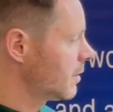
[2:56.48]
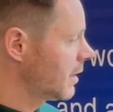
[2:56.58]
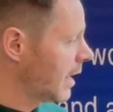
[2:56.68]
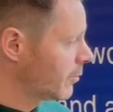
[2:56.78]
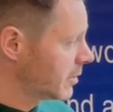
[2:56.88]
The
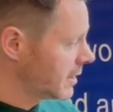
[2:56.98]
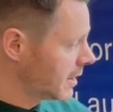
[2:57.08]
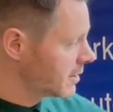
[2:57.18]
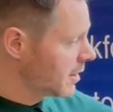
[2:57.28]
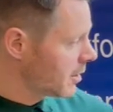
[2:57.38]
camera
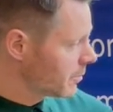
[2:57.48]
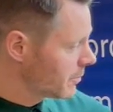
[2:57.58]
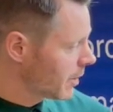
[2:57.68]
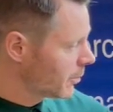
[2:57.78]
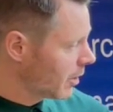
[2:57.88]
says, no,
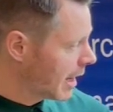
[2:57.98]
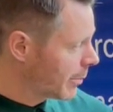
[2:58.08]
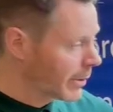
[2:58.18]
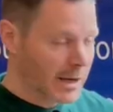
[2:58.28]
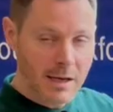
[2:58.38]
I'm not
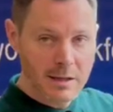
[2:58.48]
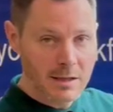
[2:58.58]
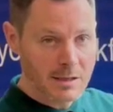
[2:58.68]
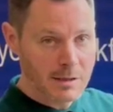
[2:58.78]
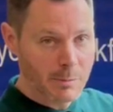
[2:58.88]
happy,
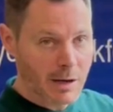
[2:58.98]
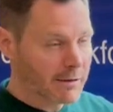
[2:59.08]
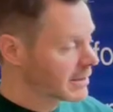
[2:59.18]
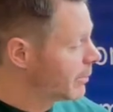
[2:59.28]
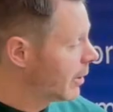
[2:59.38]
this is a
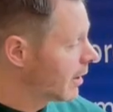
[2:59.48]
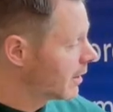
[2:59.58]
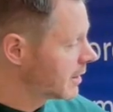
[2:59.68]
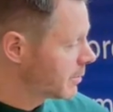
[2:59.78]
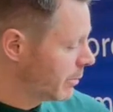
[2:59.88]
polarity
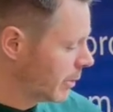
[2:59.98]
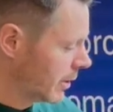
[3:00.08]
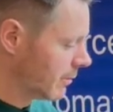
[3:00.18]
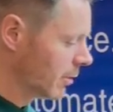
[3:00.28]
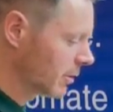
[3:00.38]
part and it's been put
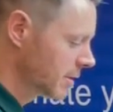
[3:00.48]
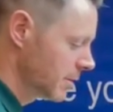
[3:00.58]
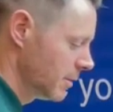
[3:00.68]
in the wrong